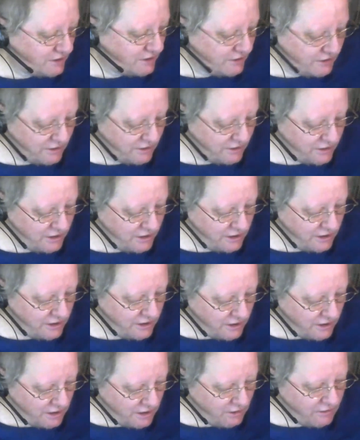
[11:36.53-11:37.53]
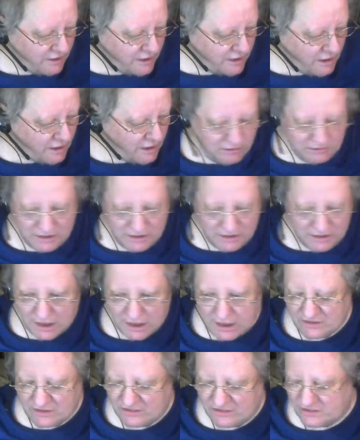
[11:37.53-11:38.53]
are you airing out your
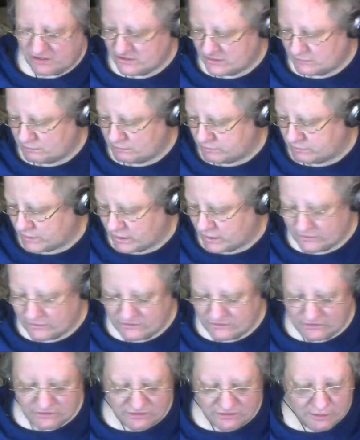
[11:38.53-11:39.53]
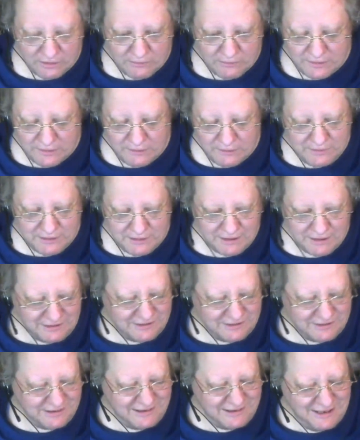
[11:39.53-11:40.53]
non-existent balls or something?
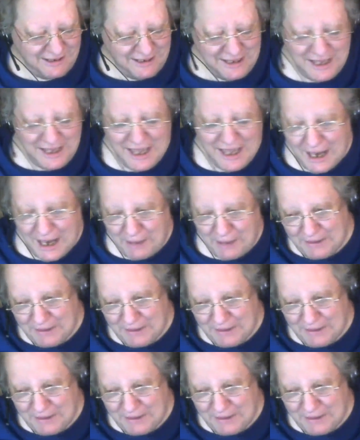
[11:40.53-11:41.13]
Because, I